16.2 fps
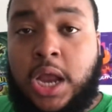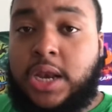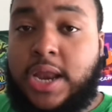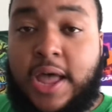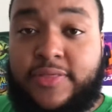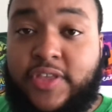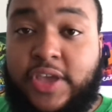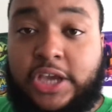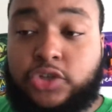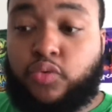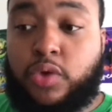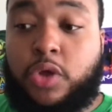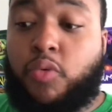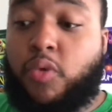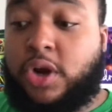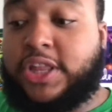nothing has
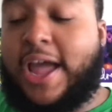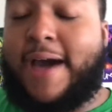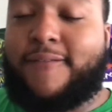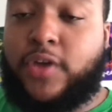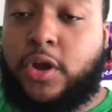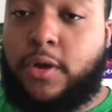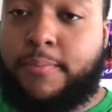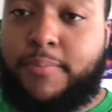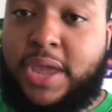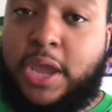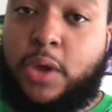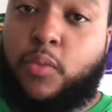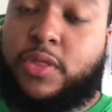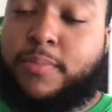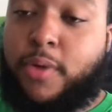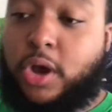really worked out for him
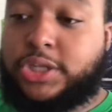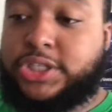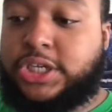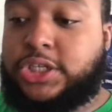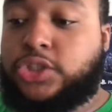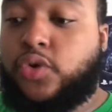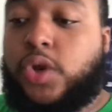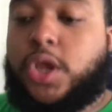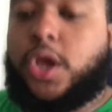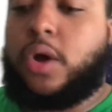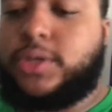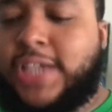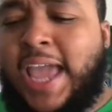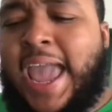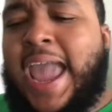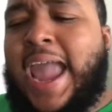being with Bosskey
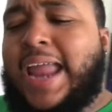Studios.